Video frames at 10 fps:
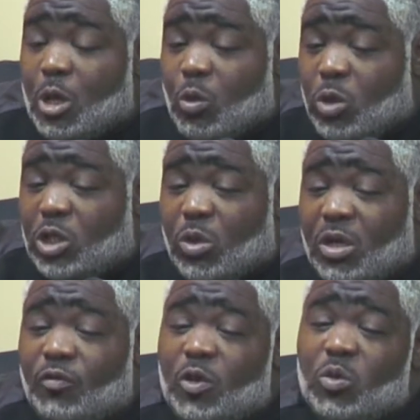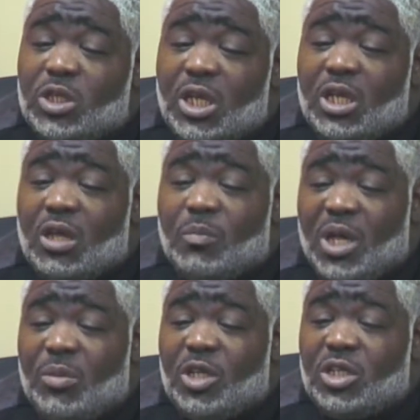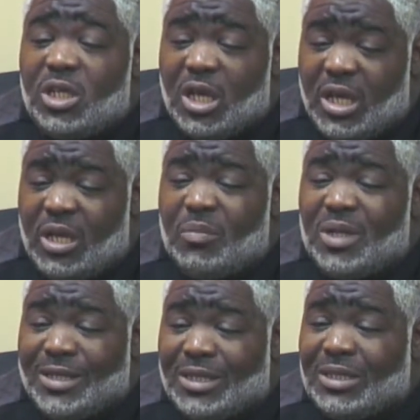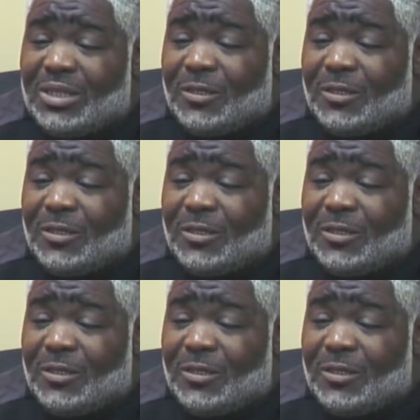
Which one of you would take your baby to your enemies?